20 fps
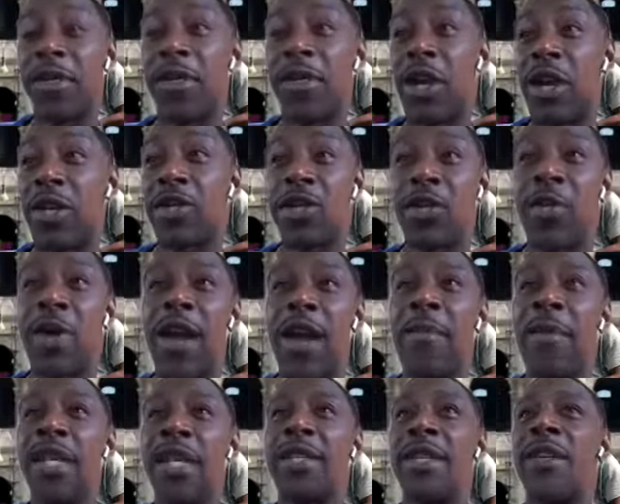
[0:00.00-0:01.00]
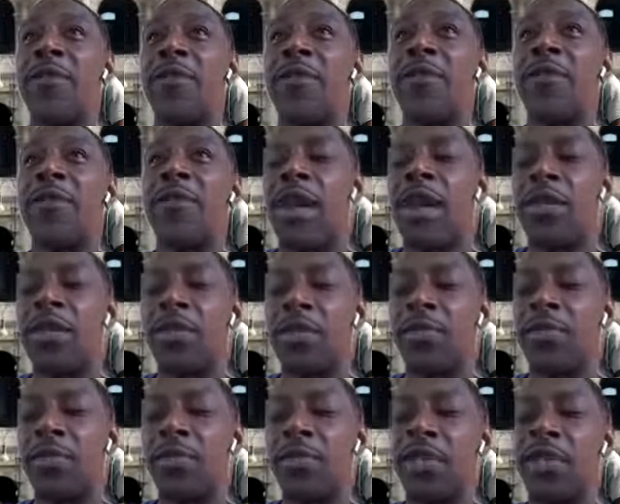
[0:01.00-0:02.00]
surround myself around, is
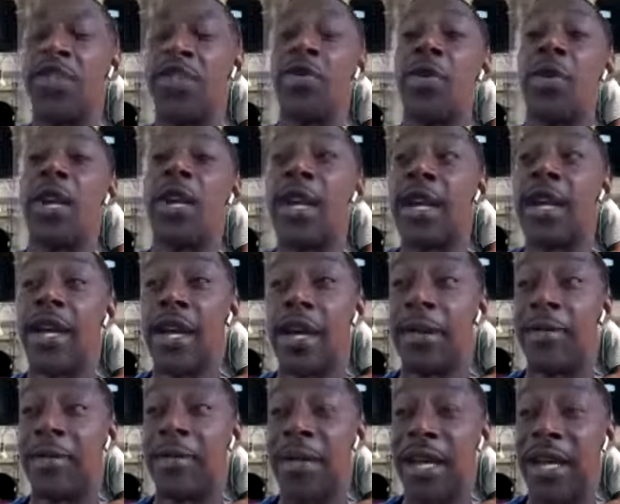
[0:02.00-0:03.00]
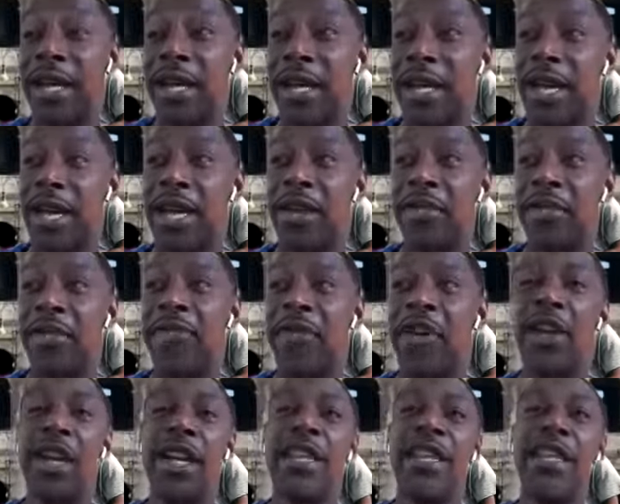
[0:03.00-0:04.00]
residual income. And it was
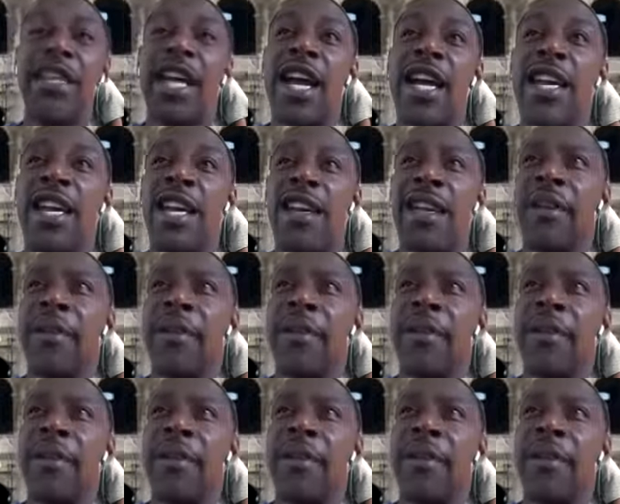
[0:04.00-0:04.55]
very exciting